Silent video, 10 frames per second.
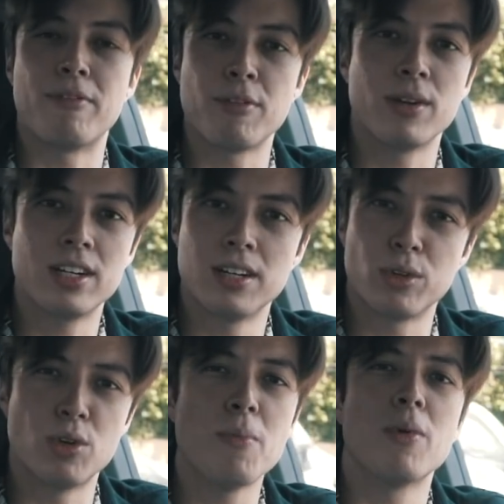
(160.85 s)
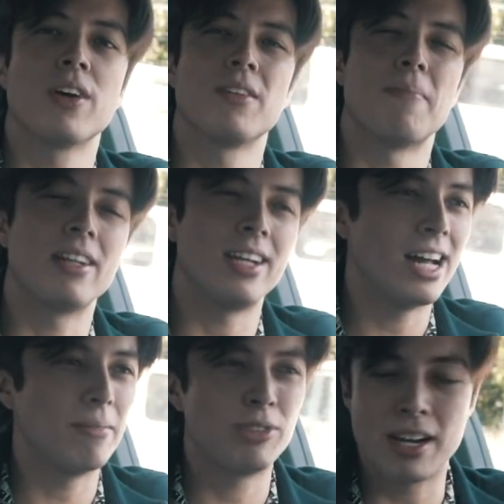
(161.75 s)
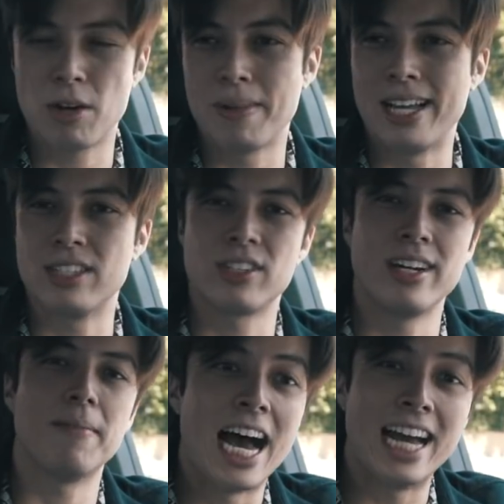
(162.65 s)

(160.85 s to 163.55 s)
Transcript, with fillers: If you want to know more about that app, check out my Instagram.